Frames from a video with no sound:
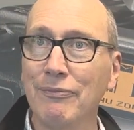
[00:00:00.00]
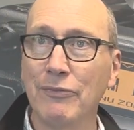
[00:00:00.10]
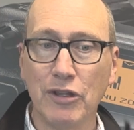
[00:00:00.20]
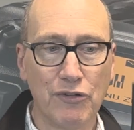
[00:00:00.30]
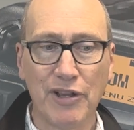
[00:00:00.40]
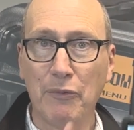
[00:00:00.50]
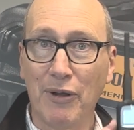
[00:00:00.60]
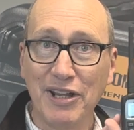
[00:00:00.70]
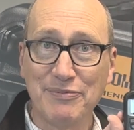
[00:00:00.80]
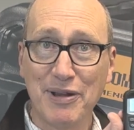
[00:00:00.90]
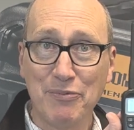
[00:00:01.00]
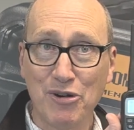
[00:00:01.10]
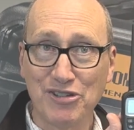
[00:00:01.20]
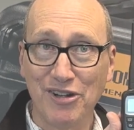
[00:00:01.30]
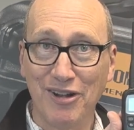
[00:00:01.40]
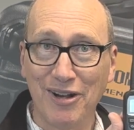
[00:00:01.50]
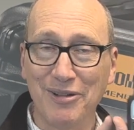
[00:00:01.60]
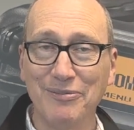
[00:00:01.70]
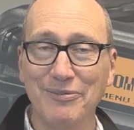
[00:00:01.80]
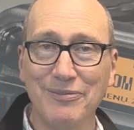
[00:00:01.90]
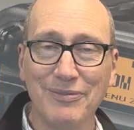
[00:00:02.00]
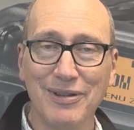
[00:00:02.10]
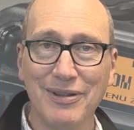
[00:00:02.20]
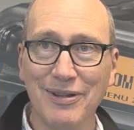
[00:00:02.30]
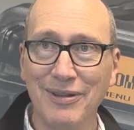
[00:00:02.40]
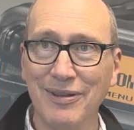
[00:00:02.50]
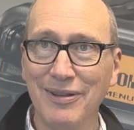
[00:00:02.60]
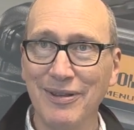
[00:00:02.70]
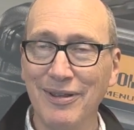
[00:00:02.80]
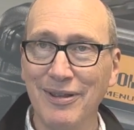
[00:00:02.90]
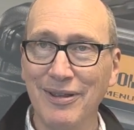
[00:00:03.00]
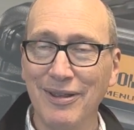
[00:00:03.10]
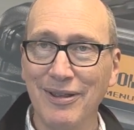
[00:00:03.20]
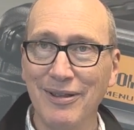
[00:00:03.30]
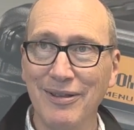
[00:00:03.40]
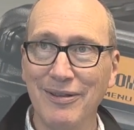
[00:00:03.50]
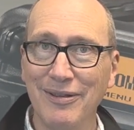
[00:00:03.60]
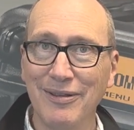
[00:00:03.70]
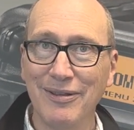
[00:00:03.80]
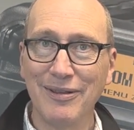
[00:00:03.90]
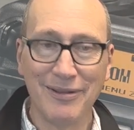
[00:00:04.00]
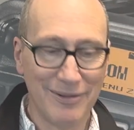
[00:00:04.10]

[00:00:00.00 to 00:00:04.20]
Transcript: Yes, sir, Rodney, I can hear you loud and clear here in gorgeous Louisville, Kentucky.